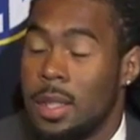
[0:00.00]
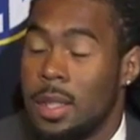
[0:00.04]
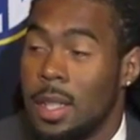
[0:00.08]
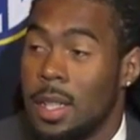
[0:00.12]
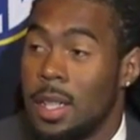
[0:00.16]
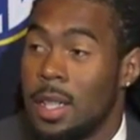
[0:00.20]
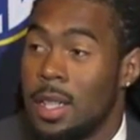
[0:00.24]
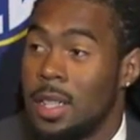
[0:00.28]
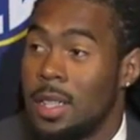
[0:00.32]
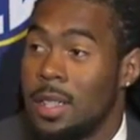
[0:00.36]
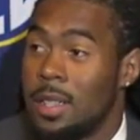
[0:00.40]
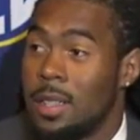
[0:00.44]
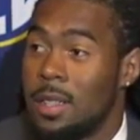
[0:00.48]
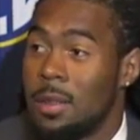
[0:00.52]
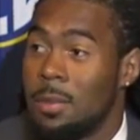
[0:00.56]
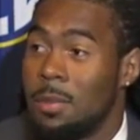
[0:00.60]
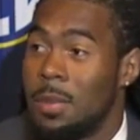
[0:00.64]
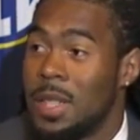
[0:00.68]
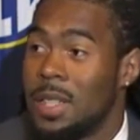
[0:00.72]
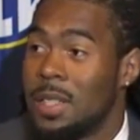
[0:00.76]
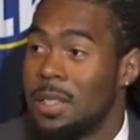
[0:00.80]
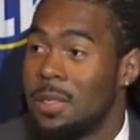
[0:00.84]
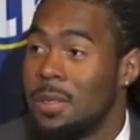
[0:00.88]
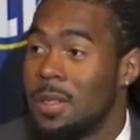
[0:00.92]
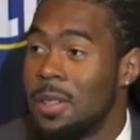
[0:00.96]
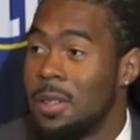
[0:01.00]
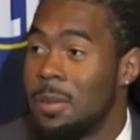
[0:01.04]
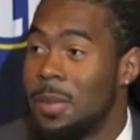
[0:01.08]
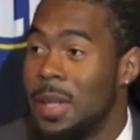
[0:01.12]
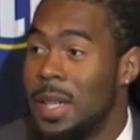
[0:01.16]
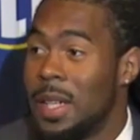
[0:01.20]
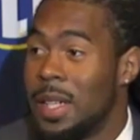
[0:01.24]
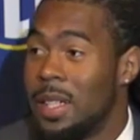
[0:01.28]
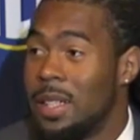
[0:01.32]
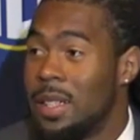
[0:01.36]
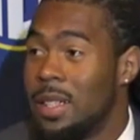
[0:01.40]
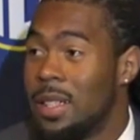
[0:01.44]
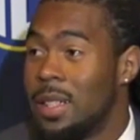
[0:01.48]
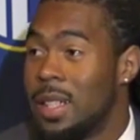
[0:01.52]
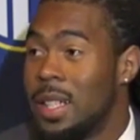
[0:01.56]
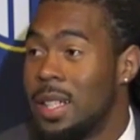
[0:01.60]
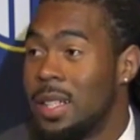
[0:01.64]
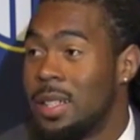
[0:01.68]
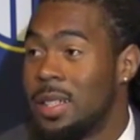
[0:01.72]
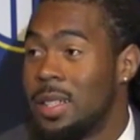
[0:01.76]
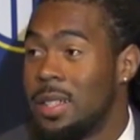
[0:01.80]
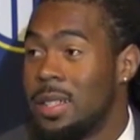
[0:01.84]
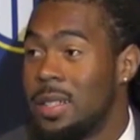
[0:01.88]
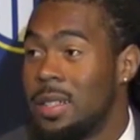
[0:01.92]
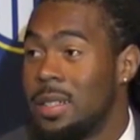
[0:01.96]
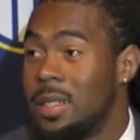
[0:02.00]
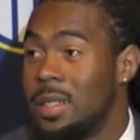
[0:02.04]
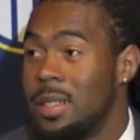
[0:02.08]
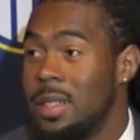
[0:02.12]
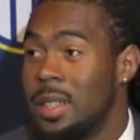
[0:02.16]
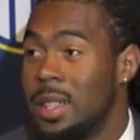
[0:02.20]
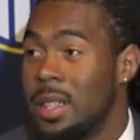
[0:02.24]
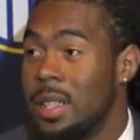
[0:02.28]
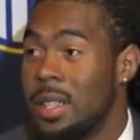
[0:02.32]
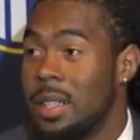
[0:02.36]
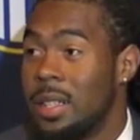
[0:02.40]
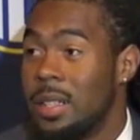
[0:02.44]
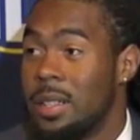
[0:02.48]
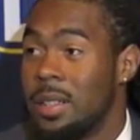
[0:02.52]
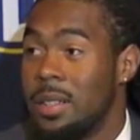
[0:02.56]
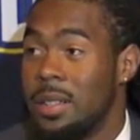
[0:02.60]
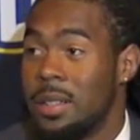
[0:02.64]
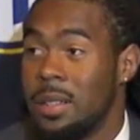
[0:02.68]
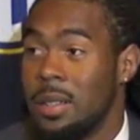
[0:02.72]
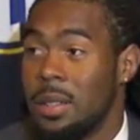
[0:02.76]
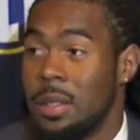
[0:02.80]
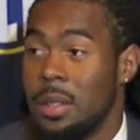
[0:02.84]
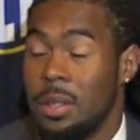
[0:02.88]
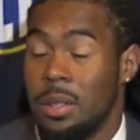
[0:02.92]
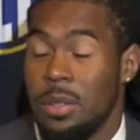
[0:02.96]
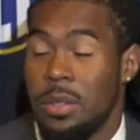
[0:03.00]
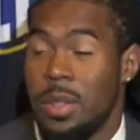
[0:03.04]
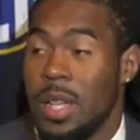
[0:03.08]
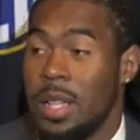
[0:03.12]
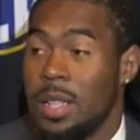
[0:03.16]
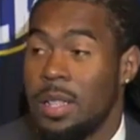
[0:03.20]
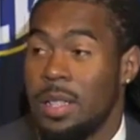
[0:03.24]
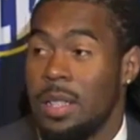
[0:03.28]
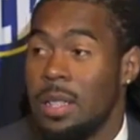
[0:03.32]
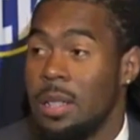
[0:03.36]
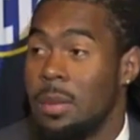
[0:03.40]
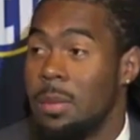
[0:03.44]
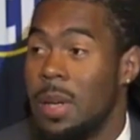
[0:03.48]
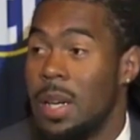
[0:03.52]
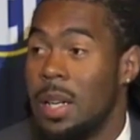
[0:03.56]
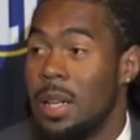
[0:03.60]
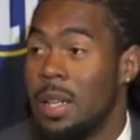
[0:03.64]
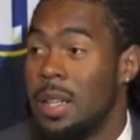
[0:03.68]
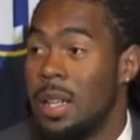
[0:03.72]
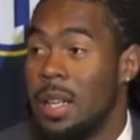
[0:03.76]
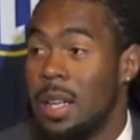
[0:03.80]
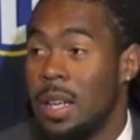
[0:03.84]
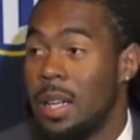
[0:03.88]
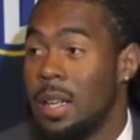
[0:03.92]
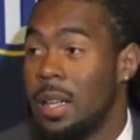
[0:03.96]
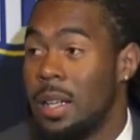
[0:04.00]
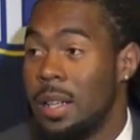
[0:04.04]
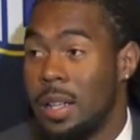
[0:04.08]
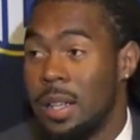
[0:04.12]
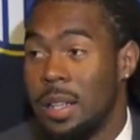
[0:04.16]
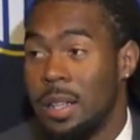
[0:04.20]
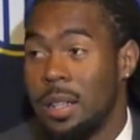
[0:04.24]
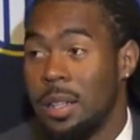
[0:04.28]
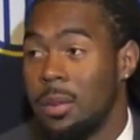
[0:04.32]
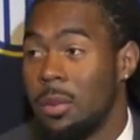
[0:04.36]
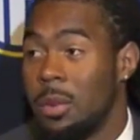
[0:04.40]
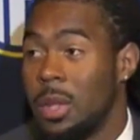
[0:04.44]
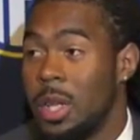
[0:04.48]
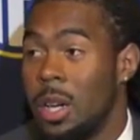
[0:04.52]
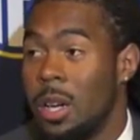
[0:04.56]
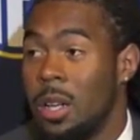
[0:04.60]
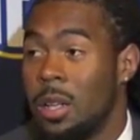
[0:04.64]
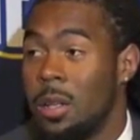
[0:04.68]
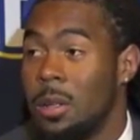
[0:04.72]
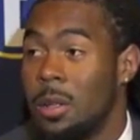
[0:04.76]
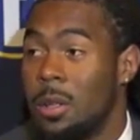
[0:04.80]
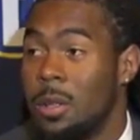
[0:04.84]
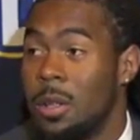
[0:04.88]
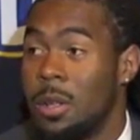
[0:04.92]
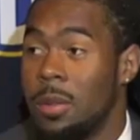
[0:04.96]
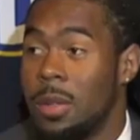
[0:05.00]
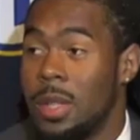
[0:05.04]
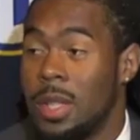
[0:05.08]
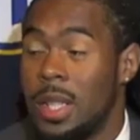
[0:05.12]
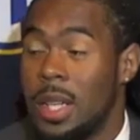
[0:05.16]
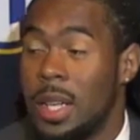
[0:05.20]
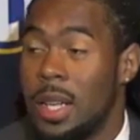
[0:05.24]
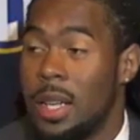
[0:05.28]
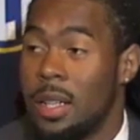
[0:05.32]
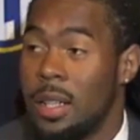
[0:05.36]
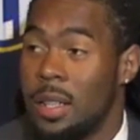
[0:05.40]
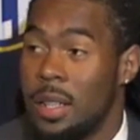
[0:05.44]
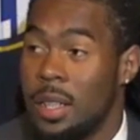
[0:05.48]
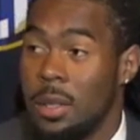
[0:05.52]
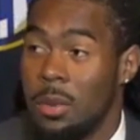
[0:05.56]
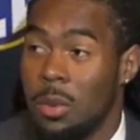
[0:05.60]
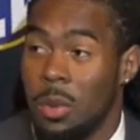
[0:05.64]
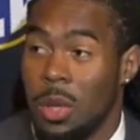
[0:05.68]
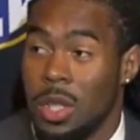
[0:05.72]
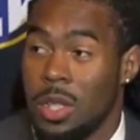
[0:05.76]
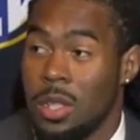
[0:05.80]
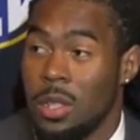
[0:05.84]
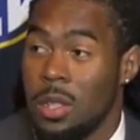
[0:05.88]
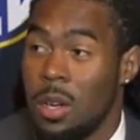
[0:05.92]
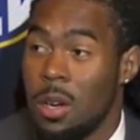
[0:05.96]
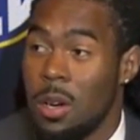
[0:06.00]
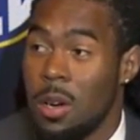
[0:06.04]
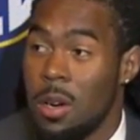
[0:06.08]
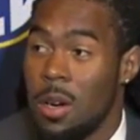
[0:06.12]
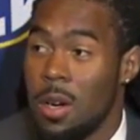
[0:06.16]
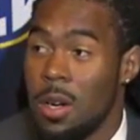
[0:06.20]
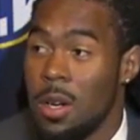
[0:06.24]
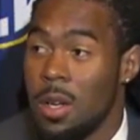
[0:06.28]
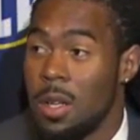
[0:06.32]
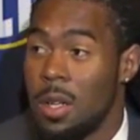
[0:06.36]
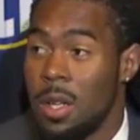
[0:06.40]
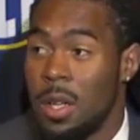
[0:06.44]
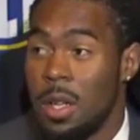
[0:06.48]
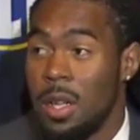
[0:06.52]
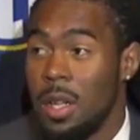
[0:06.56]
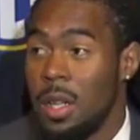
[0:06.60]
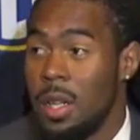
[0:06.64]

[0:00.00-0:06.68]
Todd is the best running back in the nation, and you ask anybody that, and we all agree with that. He works hard.